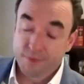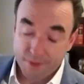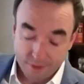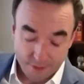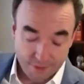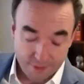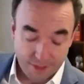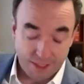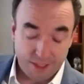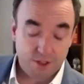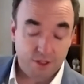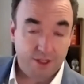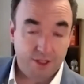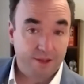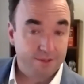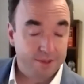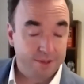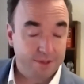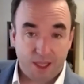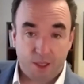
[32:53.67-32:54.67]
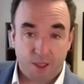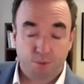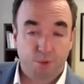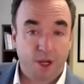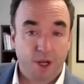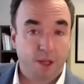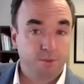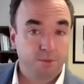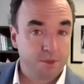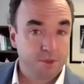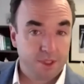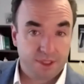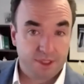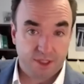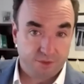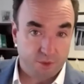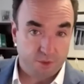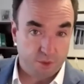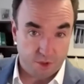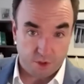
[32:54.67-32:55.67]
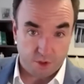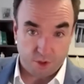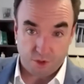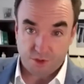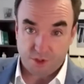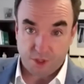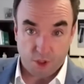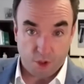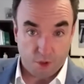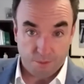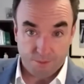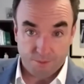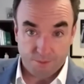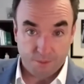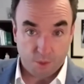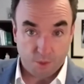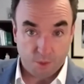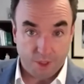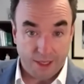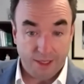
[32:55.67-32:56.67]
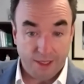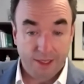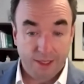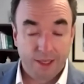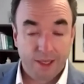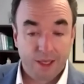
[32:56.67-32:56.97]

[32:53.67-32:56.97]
then he's going to have the same problems as if it was a nursing home, okay?